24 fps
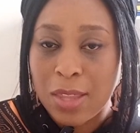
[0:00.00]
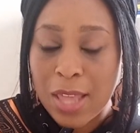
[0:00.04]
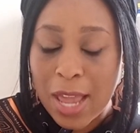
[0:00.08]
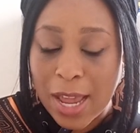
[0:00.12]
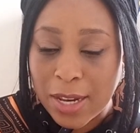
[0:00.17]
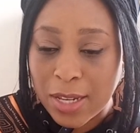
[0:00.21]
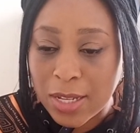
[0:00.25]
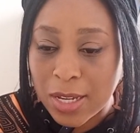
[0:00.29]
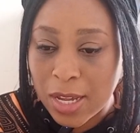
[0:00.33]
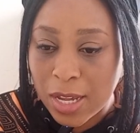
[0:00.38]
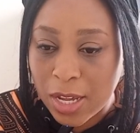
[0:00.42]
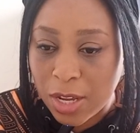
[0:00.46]

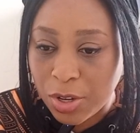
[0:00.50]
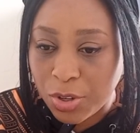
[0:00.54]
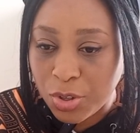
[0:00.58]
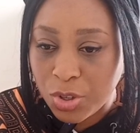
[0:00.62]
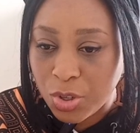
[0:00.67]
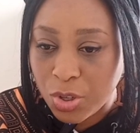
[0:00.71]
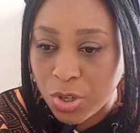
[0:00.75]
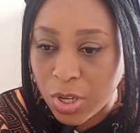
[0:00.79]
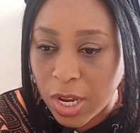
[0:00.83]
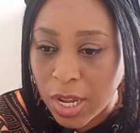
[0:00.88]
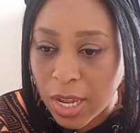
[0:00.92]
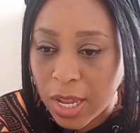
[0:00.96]
that
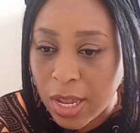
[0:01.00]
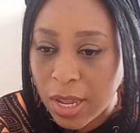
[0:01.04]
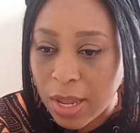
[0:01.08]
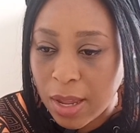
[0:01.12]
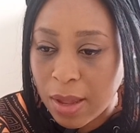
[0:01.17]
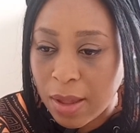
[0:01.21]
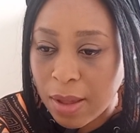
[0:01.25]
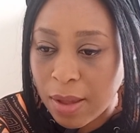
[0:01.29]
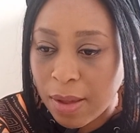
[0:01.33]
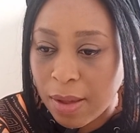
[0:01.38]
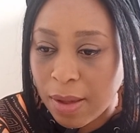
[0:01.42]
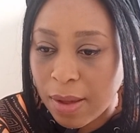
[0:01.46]
country
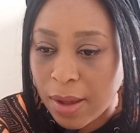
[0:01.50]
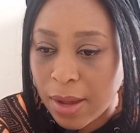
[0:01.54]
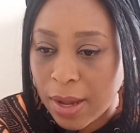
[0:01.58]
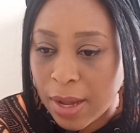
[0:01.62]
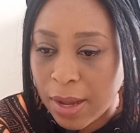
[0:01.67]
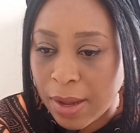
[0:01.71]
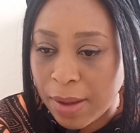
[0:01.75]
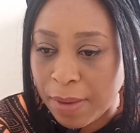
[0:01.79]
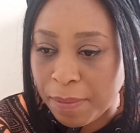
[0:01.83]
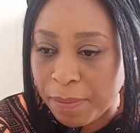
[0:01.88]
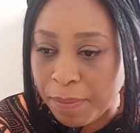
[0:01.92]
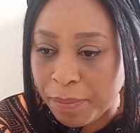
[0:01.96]

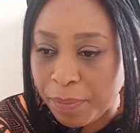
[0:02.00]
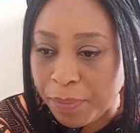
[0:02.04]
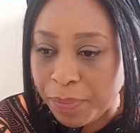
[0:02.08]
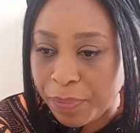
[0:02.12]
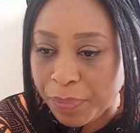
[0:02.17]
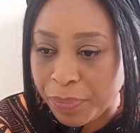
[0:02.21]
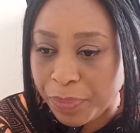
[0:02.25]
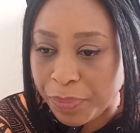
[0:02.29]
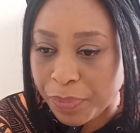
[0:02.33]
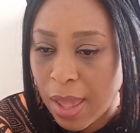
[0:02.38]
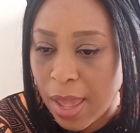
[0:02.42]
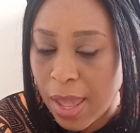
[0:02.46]
and
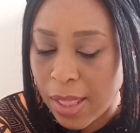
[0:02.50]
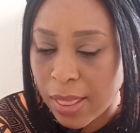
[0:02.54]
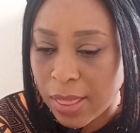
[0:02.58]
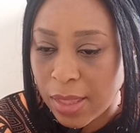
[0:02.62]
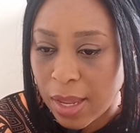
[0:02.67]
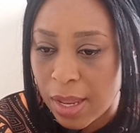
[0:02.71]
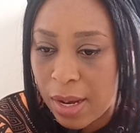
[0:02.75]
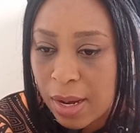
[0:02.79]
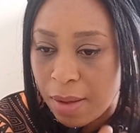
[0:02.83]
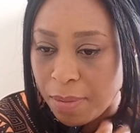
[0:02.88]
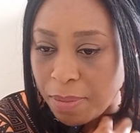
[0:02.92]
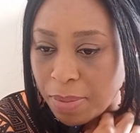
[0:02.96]

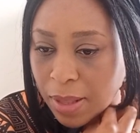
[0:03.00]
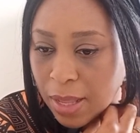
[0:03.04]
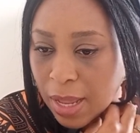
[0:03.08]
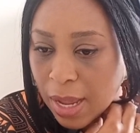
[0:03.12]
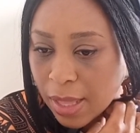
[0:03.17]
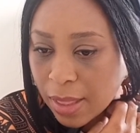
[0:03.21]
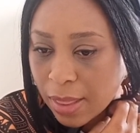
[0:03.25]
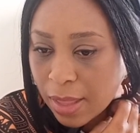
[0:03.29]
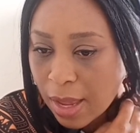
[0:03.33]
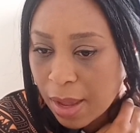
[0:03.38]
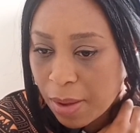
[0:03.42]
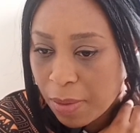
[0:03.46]
then
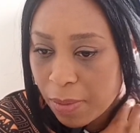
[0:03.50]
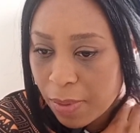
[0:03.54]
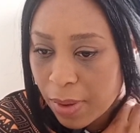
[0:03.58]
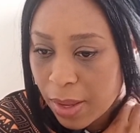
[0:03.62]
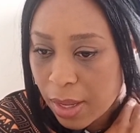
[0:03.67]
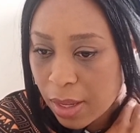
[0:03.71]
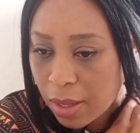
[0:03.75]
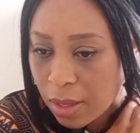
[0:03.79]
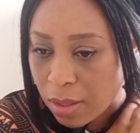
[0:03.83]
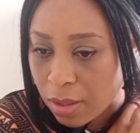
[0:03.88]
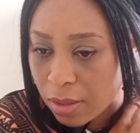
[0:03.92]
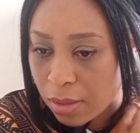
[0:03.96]
apply that
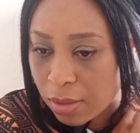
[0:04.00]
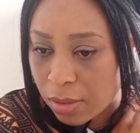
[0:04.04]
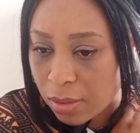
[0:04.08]
way,